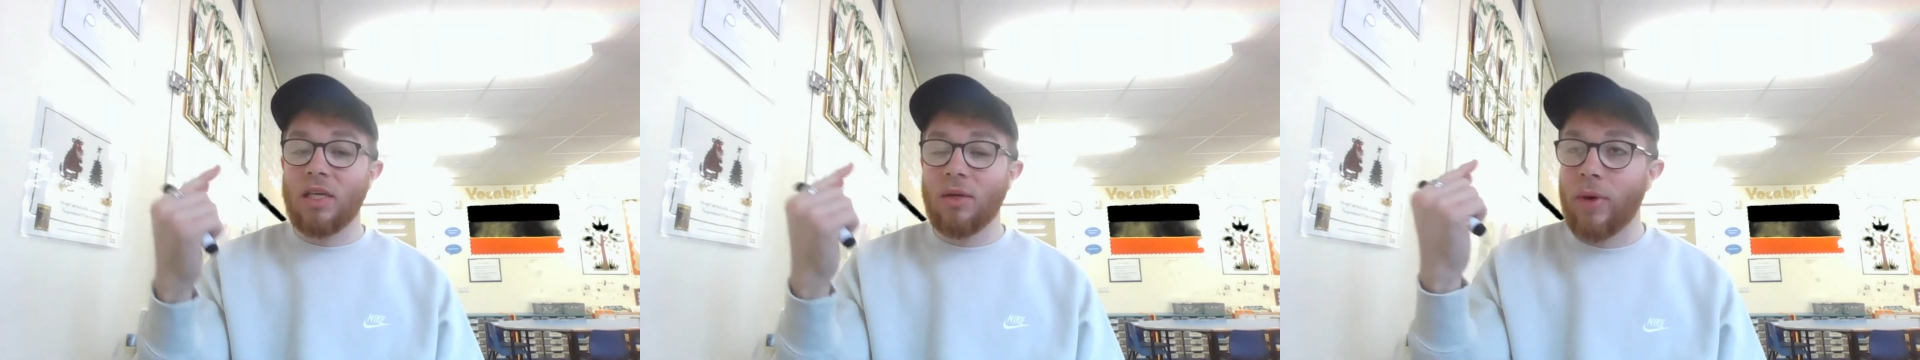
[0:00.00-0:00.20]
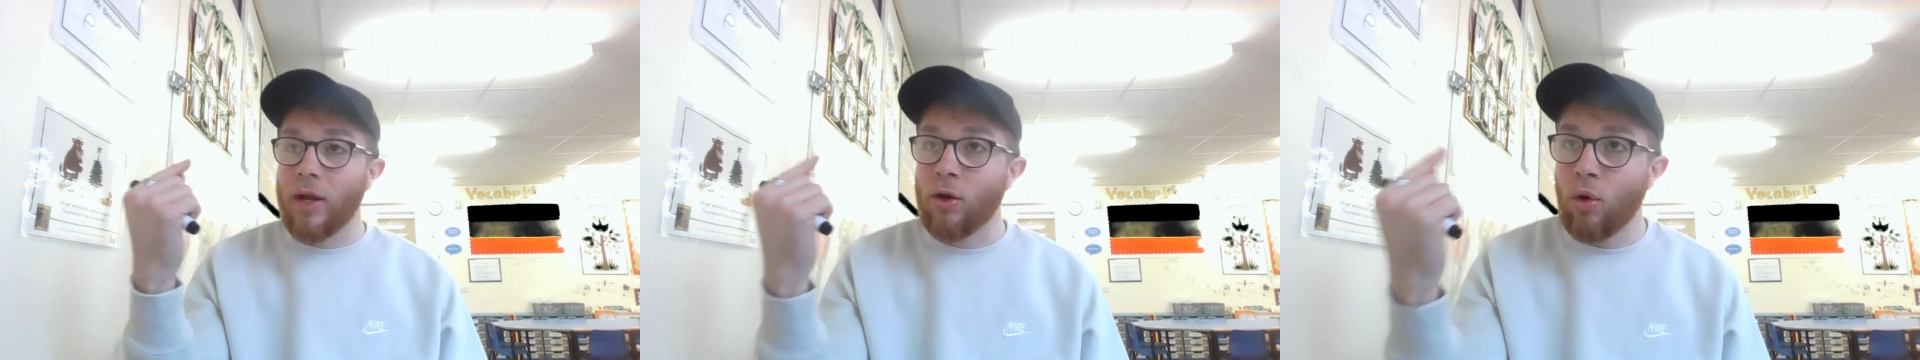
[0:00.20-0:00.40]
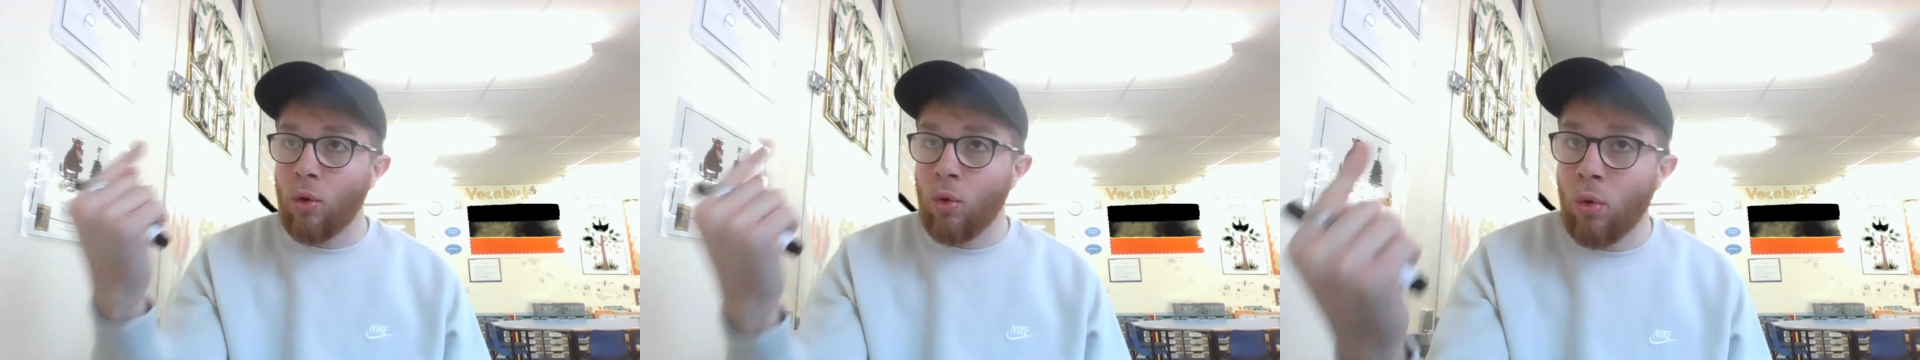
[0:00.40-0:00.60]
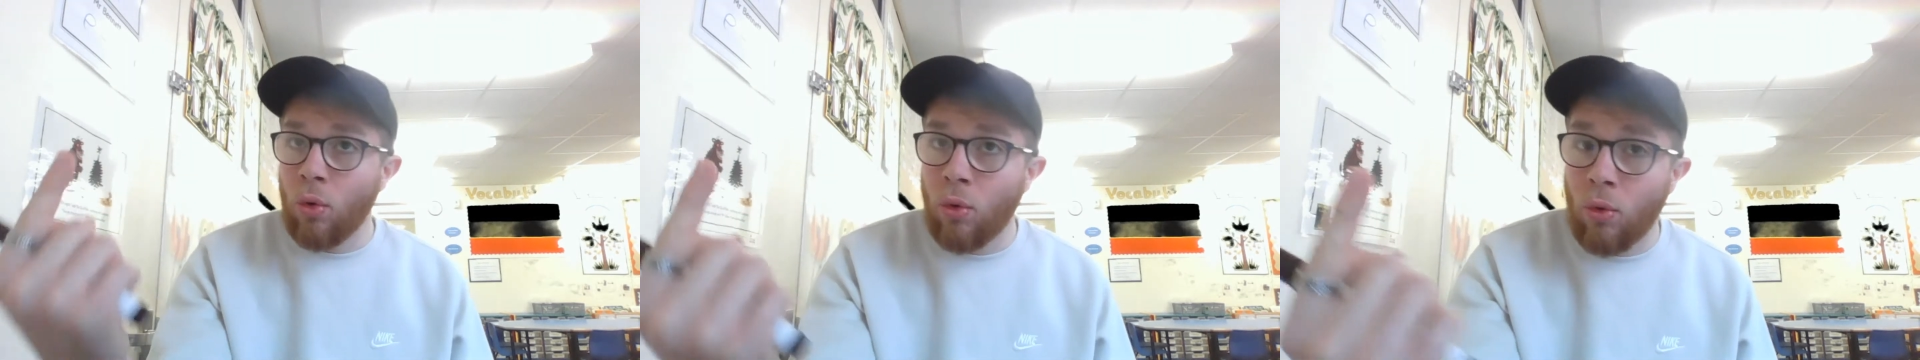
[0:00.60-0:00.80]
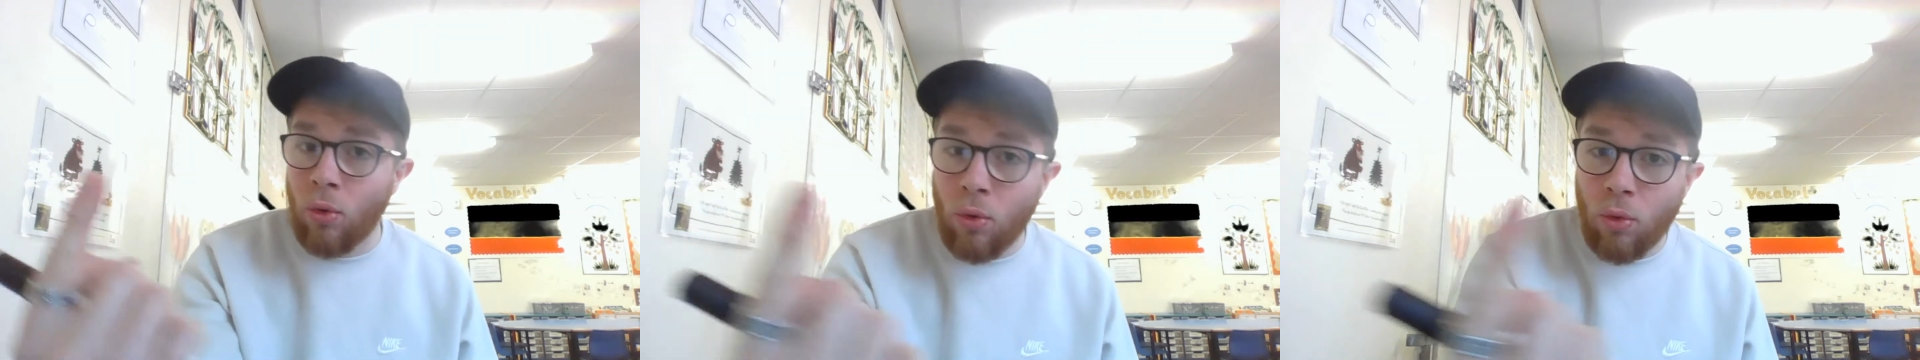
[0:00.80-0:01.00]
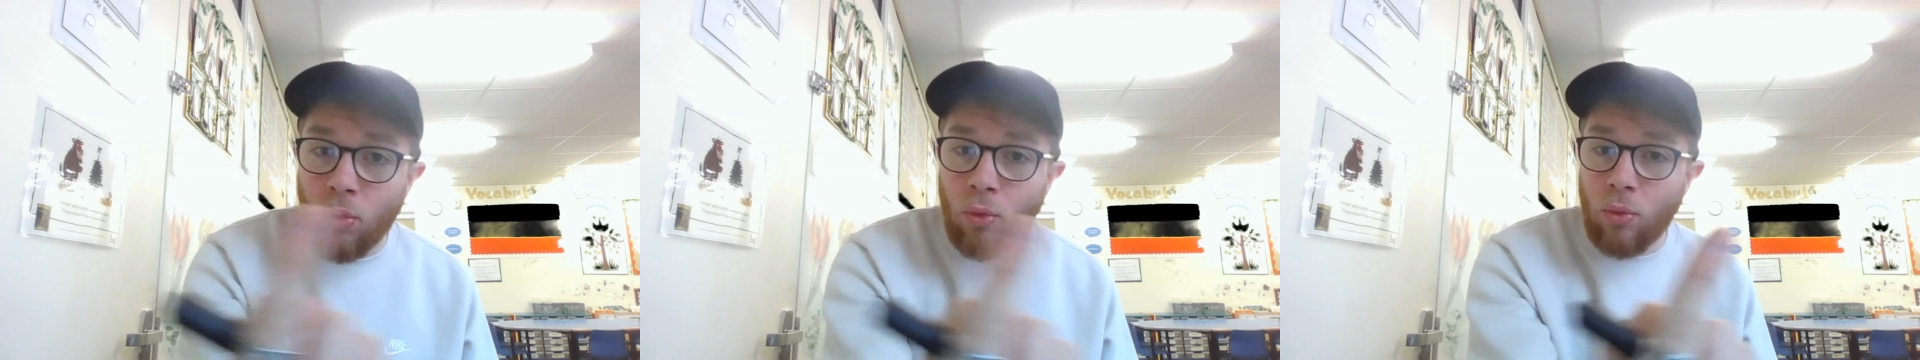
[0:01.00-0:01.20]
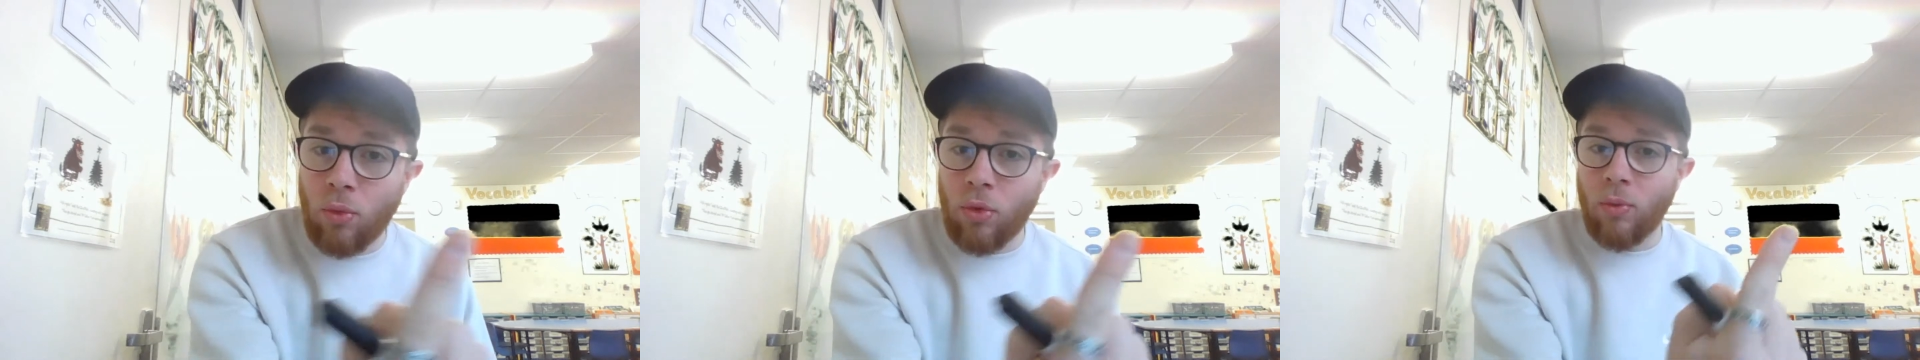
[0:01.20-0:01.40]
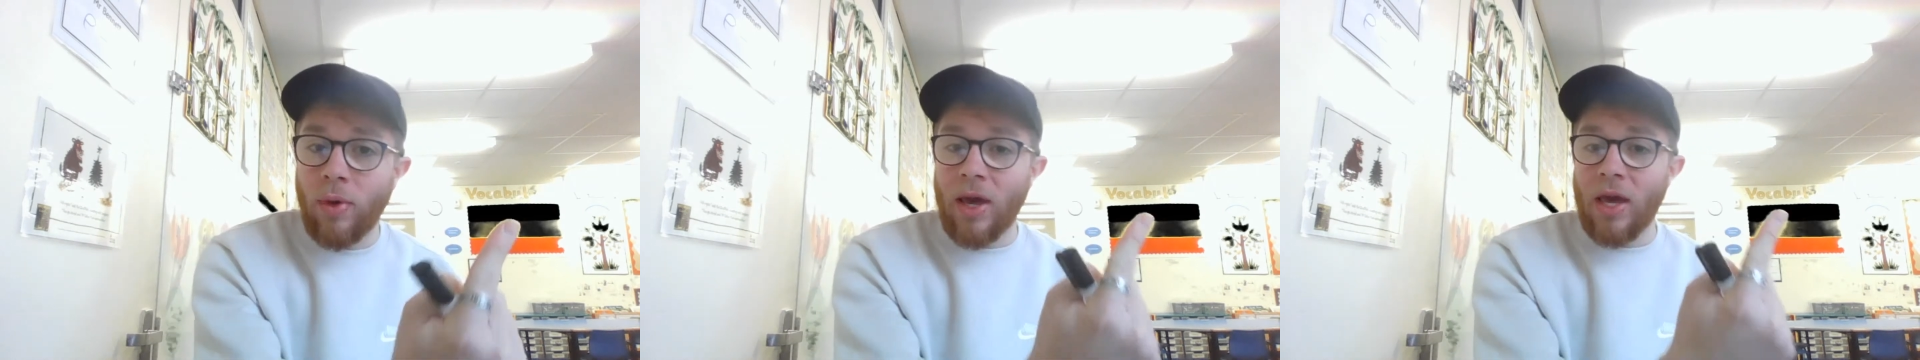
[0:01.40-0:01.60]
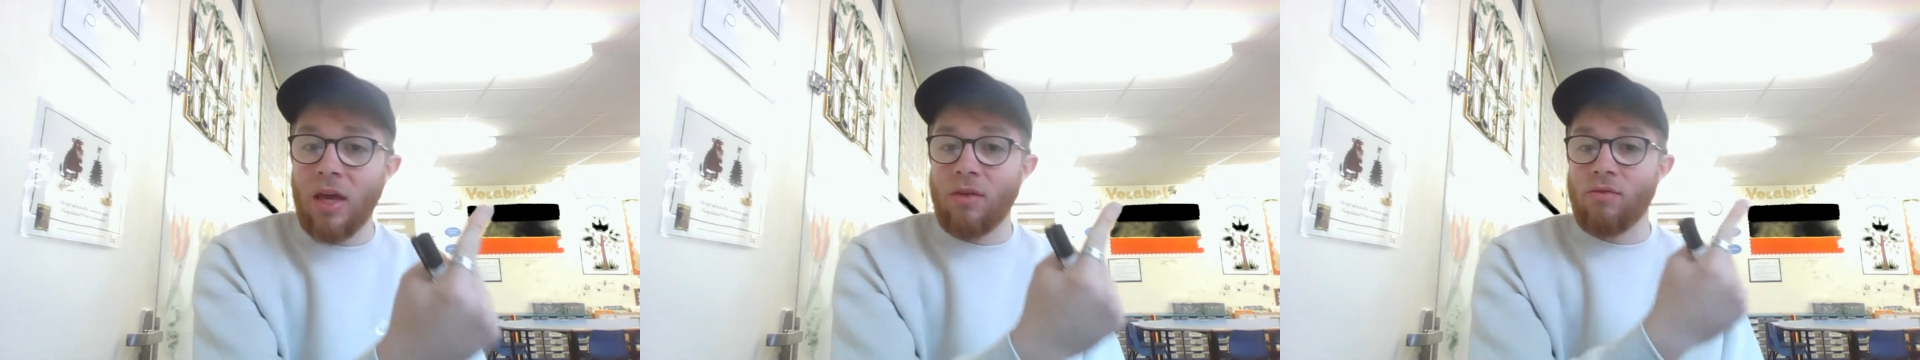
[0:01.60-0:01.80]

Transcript: it went all the way